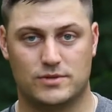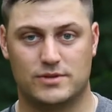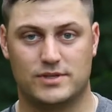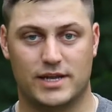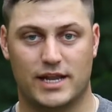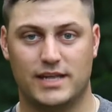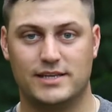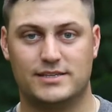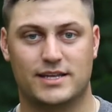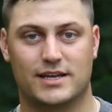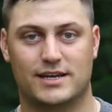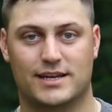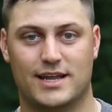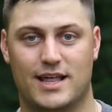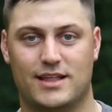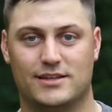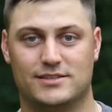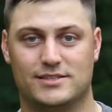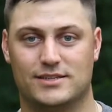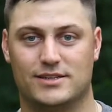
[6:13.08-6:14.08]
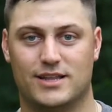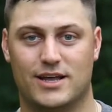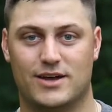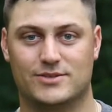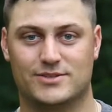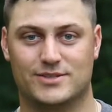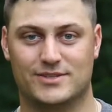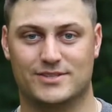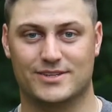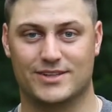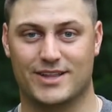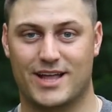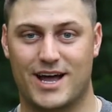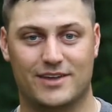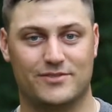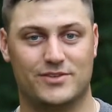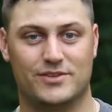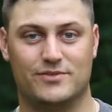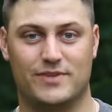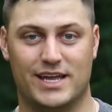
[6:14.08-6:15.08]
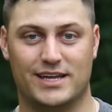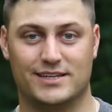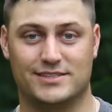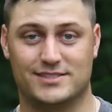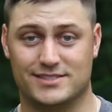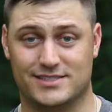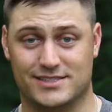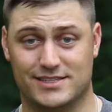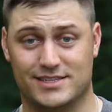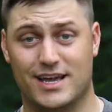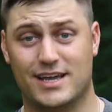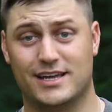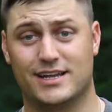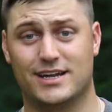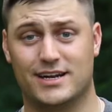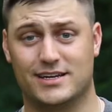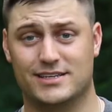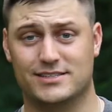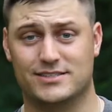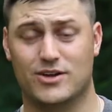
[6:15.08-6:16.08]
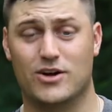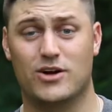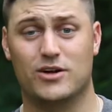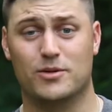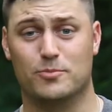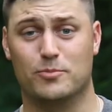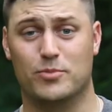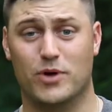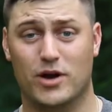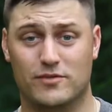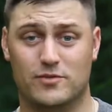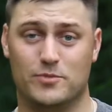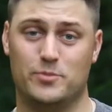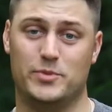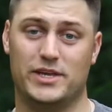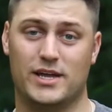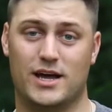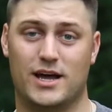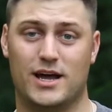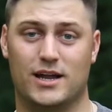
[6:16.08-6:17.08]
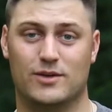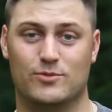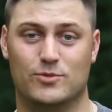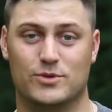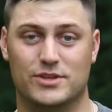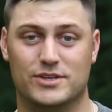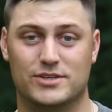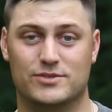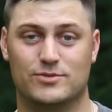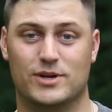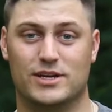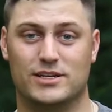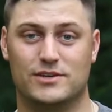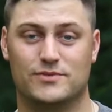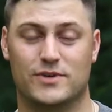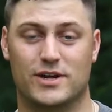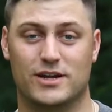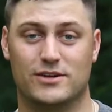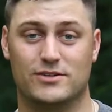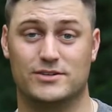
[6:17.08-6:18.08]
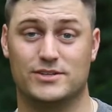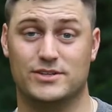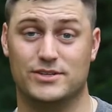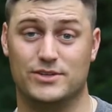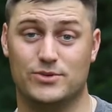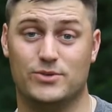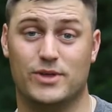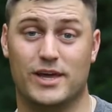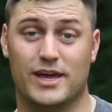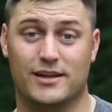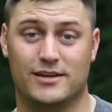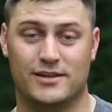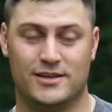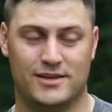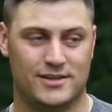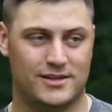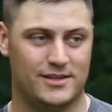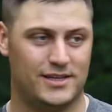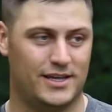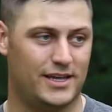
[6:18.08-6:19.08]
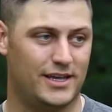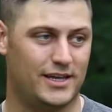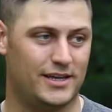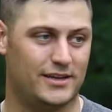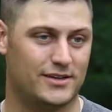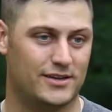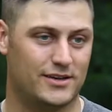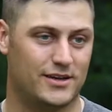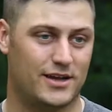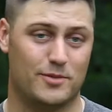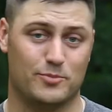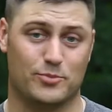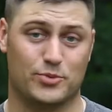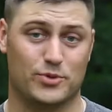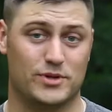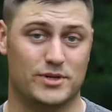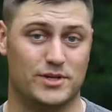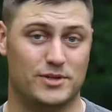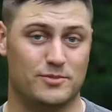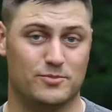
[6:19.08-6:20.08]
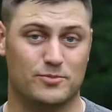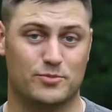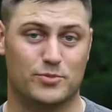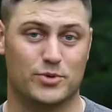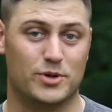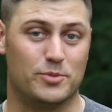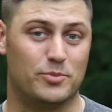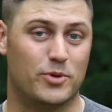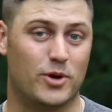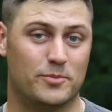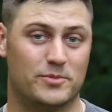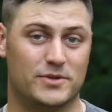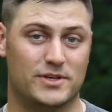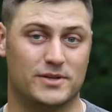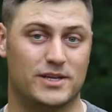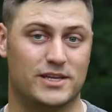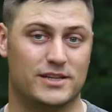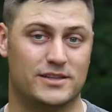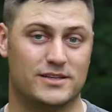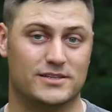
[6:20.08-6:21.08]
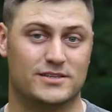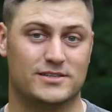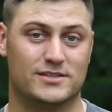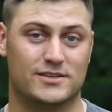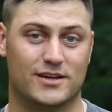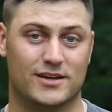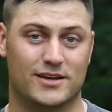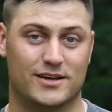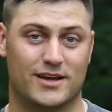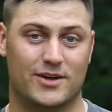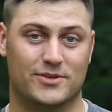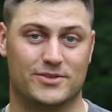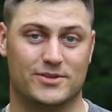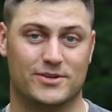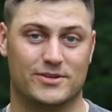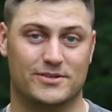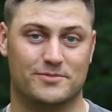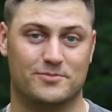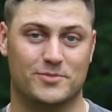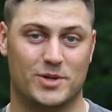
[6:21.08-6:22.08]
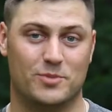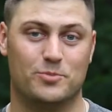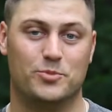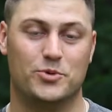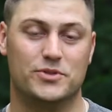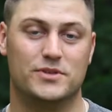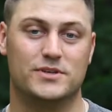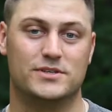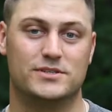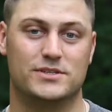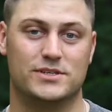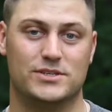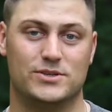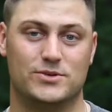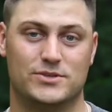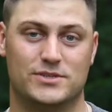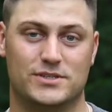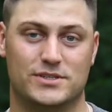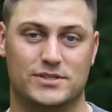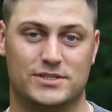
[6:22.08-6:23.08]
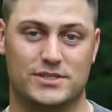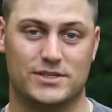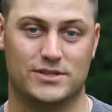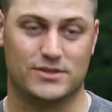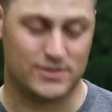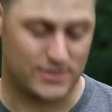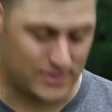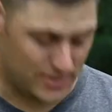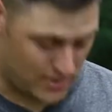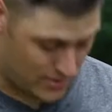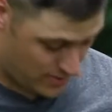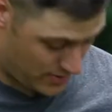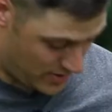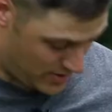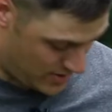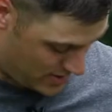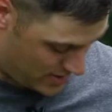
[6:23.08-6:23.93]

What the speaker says: today's technology allows us a lot of advances, and Nikon has gone above and beyond with this rangefinder to do that. And I'm pretty pumped to get this out there and put this to use this year. So